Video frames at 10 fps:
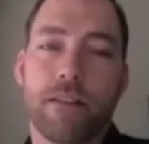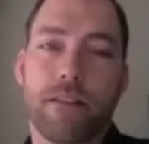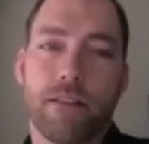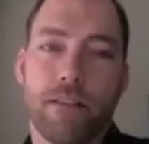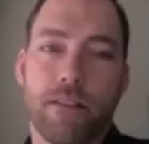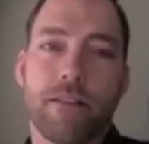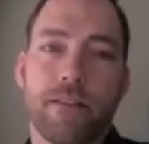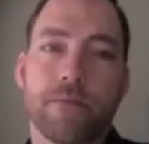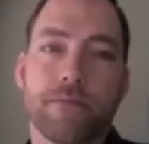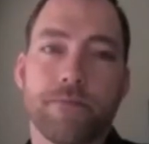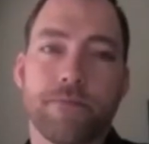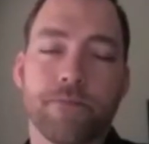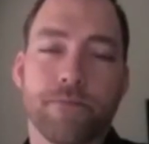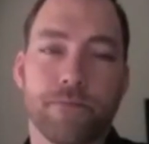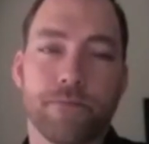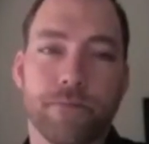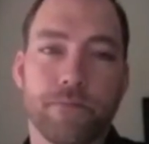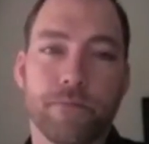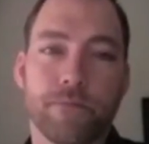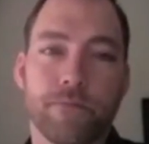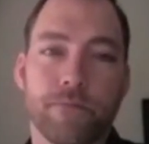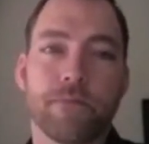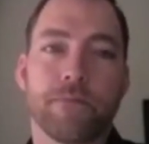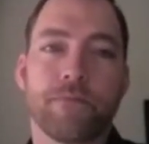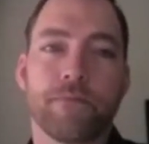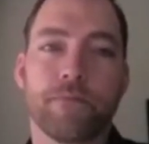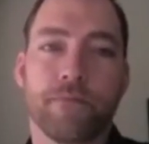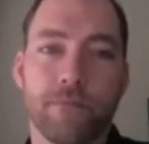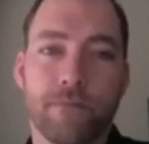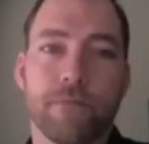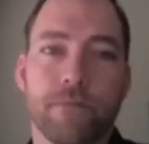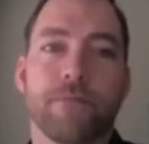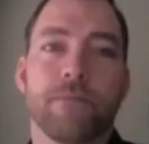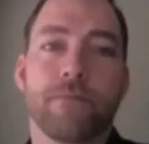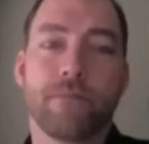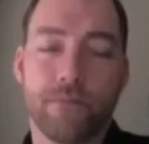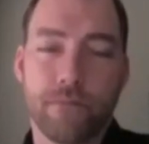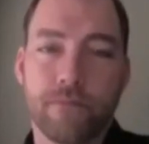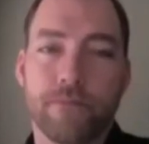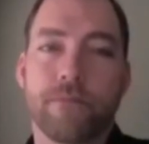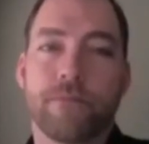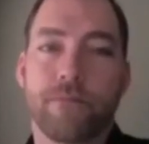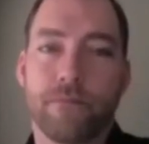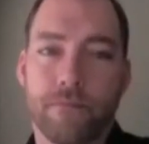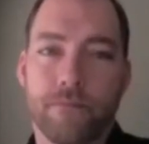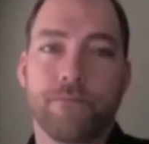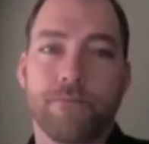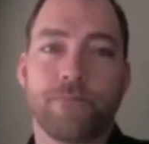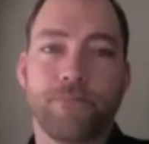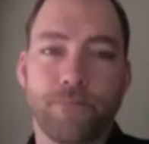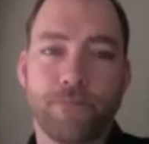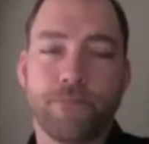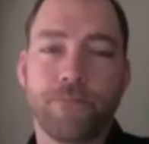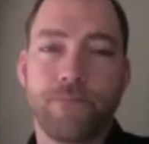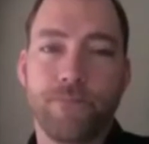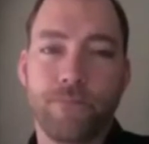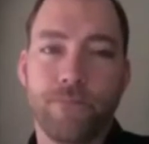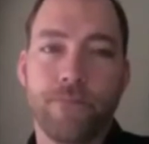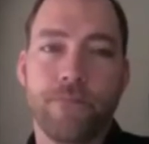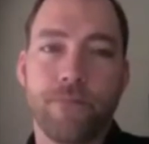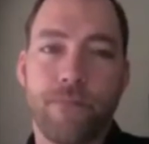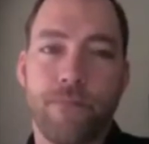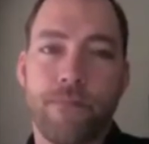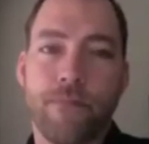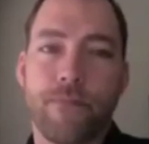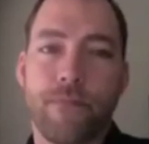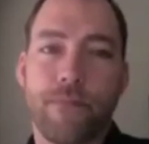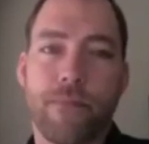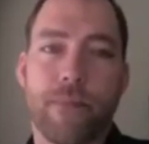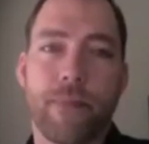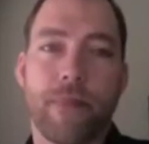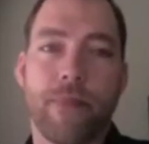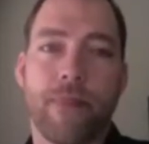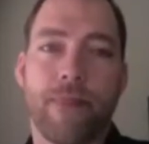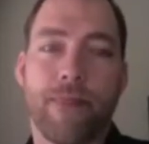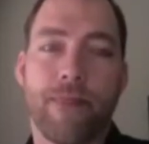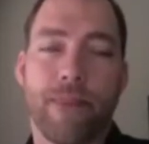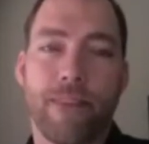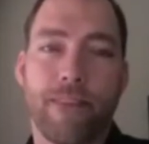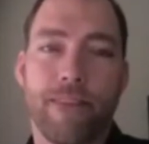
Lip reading: No words are spoken by the person on screen.